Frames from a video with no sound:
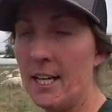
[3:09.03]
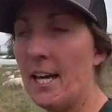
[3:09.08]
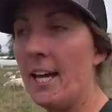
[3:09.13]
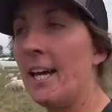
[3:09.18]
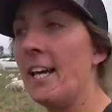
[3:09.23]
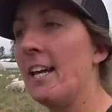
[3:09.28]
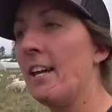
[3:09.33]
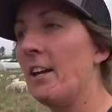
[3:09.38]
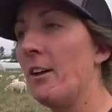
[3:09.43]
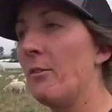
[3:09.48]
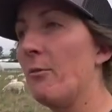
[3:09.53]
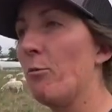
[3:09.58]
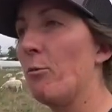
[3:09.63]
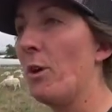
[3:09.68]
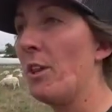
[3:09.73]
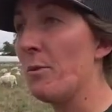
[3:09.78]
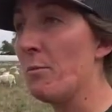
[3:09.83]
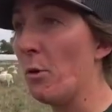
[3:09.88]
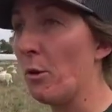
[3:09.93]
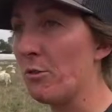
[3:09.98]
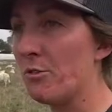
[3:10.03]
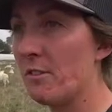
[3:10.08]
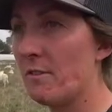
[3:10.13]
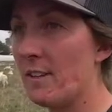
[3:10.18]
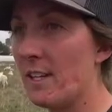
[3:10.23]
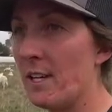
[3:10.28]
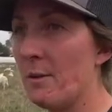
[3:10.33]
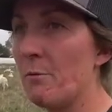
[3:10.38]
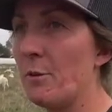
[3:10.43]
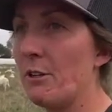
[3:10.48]
And with most of
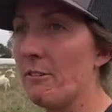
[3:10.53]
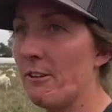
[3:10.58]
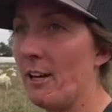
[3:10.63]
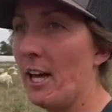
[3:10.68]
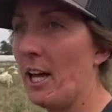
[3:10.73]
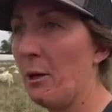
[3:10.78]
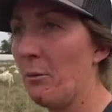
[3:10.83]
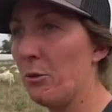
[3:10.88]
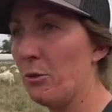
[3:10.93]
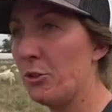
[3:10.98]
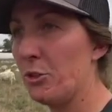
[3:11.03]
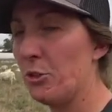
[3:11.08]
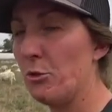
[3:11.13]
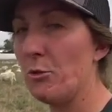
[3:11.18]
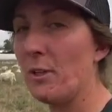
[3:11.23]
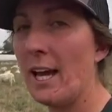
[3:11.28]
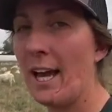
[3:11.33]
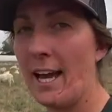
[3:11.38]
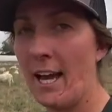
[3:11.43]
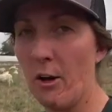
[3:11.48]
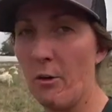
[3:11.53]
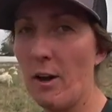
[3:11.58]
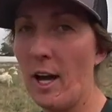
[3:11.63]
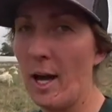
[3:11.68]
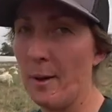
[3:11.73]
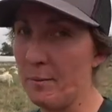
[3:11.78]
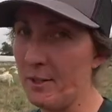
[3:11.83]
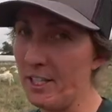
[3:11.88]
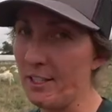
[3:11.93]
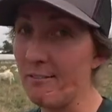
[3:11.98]
them, we were able to count
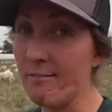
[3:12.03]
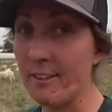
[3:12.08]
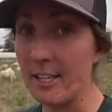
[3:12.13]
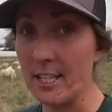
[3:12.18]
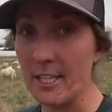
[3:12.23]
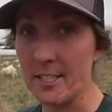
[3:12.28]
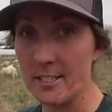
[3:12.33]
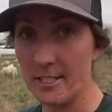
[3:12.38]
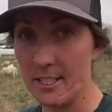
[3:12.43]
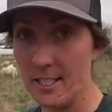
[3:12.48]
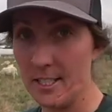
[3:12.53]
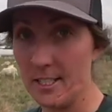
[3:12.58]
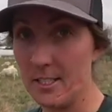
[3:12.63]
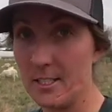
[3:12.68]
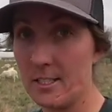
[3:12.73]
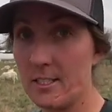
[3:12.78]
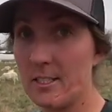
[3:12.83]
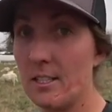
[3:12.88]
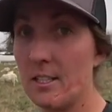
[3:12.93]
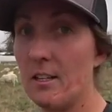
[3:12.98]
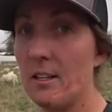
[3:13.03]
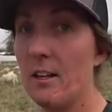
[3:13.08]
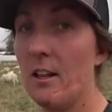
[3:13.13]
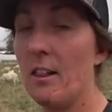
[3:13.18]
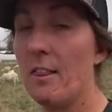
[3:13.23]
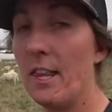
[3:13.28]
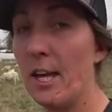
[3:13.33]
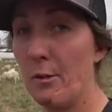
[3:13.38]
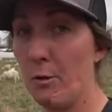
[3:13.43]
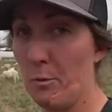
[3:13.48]
how many fetuses
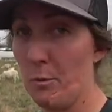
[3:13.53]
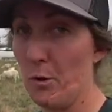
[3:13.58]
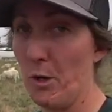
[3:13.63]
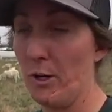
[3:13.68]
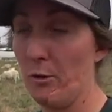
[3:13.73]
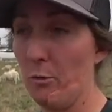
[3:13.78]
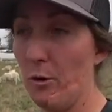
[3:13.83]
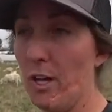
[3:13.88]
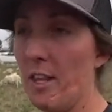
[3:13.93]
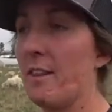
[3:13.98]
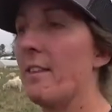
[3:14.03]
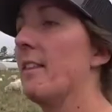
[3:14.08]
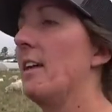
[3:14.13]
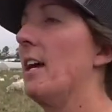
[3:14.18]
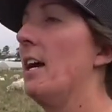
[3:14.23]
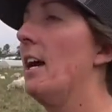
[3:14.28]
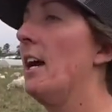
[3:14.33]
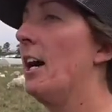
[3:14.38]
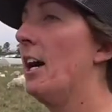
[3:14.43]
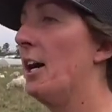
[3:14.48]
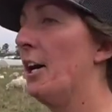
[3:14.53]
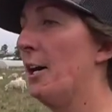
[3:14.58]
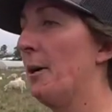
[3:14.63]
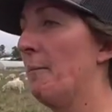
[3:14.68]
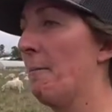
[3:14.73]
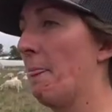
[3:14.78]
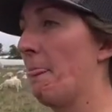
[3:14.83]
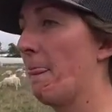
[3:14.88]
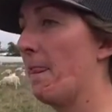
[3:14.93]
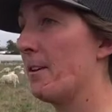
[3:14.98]
they were bred with.
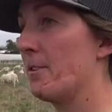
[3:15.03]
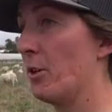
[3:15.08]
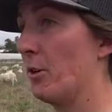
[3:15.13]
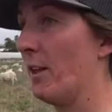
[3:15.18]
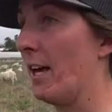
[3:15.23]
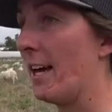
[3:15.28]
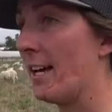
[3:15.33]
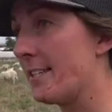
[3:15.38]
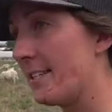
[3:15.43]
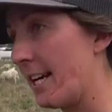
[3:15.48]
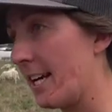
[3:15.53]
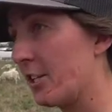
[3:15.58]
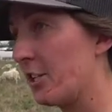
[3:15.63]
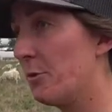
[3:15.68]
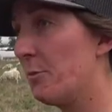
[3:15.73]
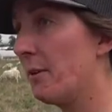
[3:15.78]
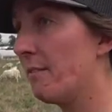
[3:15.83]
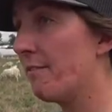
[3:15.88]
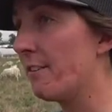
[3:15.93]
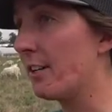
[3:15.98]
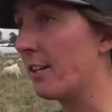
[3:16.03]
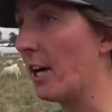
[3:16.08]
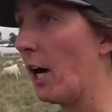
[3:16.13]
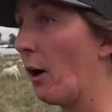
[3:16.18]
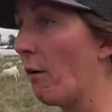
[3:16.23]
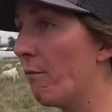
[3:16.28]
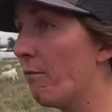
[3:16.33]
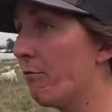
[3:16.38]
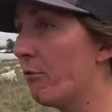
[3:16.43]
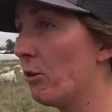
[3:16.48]
So that has actually been very
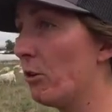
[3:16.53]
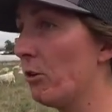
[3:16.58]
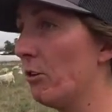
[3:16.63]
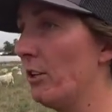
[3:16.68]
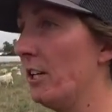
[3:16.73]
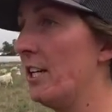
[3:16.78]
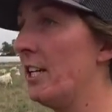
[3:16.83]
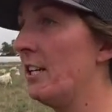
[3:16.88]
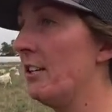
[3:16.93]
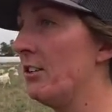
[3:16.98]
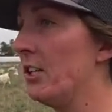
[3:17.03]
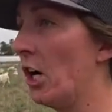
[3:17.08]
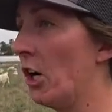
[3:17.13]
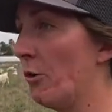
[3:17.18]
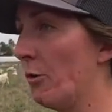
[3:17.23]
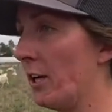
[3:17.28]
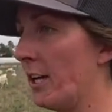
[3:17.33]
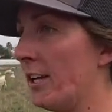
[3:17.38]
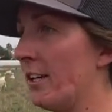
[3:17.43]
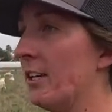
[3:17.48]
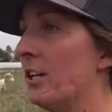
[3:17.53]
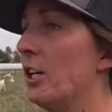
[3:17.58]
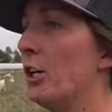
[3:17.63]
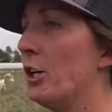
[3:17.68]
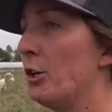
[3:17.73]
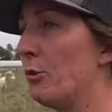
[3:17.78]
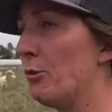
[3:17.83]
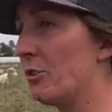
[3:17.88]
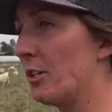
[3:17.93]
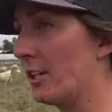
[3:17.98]
helpful in knowing
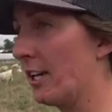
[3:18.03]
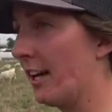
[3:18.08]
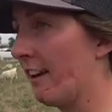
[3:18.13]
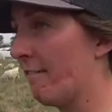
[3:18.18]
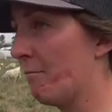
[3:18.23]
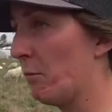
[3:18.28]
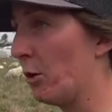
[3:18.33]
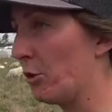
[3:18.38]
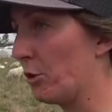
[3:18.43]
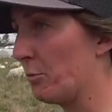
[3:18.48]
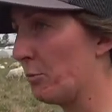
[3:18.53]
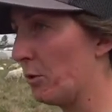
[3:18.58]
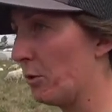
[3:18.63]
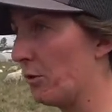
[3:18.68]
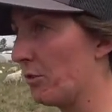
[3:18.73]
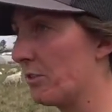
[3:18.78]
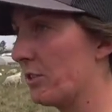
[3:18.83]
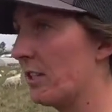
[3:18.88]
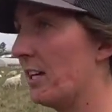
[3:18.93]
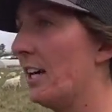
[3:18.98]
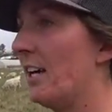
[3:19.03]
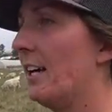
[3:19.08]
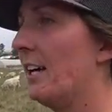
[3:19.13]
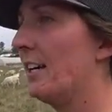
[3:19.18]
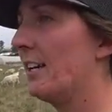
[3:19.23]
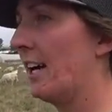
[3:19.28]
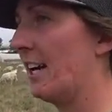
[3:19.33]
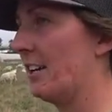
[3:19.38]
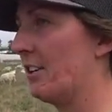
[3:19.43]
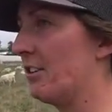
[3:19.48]
who's gonna have multiples,
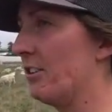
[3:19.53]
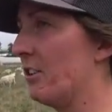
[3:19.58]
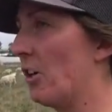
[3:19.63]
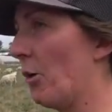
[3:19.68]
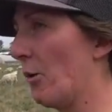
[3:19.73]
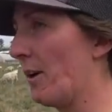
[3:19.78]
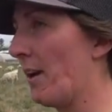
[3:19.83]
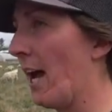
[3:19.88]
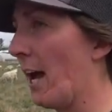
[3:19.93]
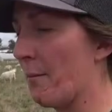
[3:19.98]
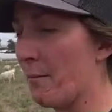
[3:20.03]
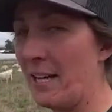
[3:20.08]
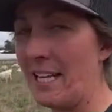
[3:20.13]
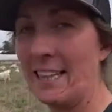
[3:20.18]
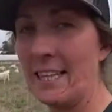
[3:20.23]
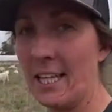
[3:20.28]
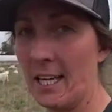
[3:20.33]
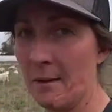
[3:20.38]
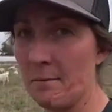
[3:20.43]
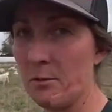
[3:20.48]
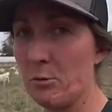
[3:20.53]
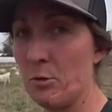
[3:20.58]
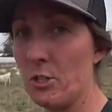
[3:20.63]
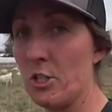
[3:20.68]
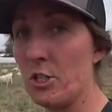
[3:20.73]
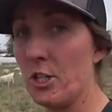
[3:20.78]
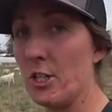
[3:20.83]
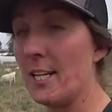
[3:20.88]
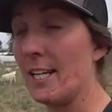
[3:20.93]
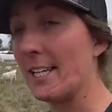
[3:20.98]
kind of knowing how many lambs we
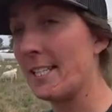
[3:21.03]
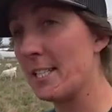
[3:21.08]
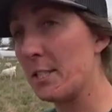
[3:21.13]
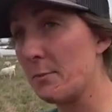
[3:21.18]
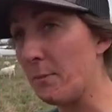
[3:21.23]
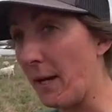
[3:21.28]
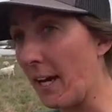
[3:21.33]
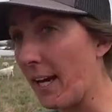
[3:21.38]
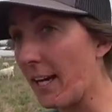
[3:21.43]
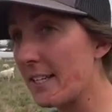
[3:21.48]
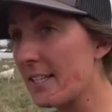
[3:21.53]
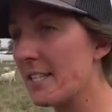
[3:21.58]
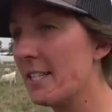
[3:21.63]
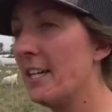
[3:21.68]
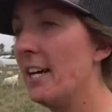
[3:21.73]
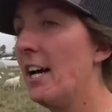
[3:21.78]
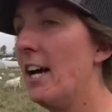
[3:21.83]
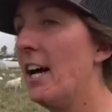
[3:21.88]
should expect.